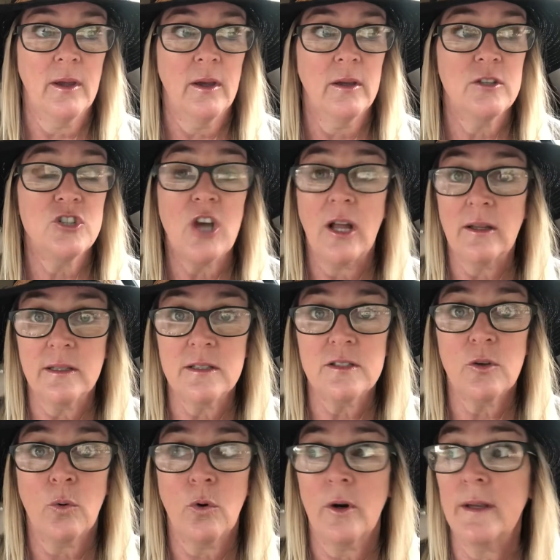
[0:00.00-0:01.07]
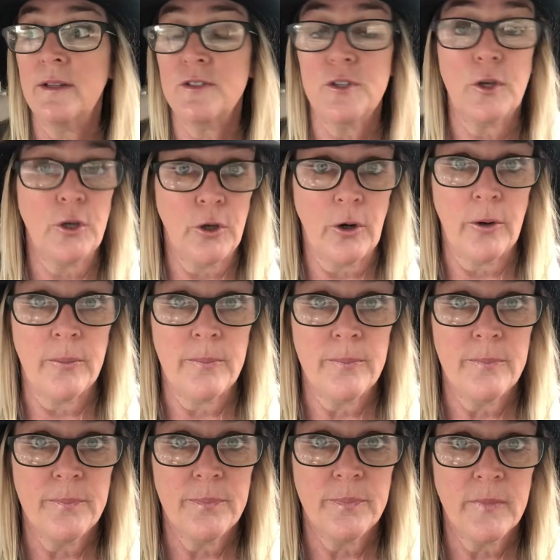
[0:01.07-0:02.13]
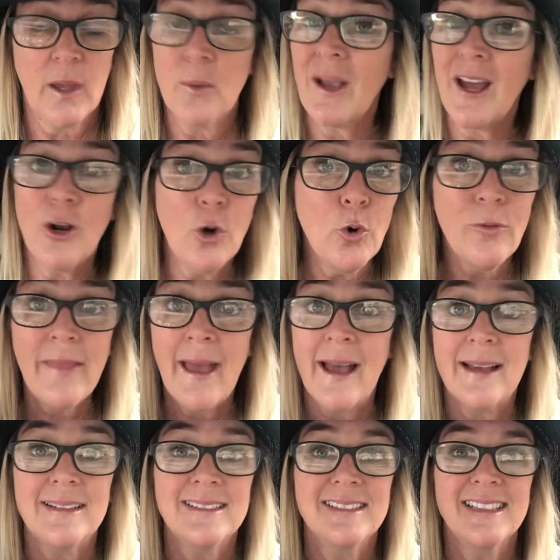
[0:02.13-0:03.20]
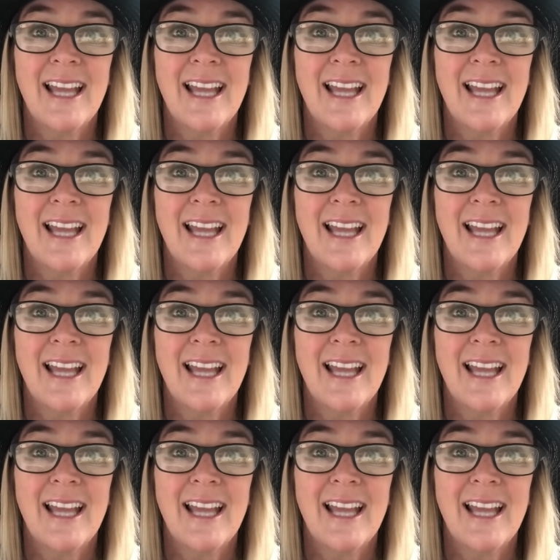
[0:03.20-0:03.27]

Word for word: jealous, or insecure? Okay, you gotta own that.